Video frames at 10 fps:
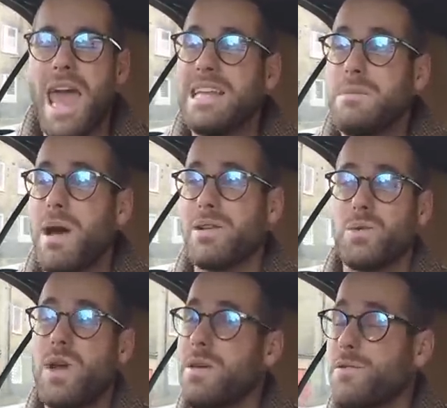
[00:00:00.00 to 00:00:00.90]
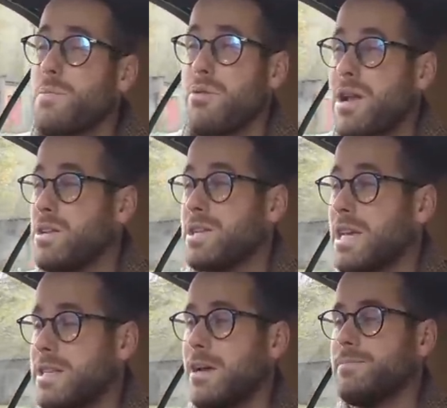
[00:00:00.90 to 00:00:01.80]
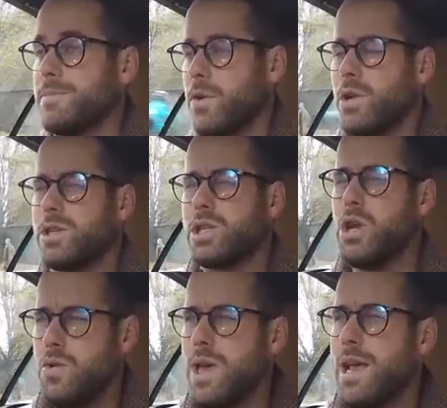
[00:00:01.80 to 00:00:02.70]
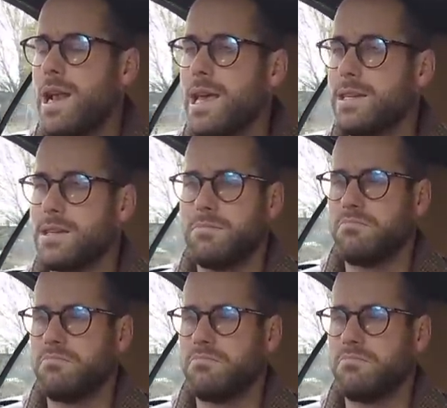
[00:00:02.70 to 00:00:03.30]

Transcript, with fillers: 80 pounds a week for a brand new Tesla on a two-year lease.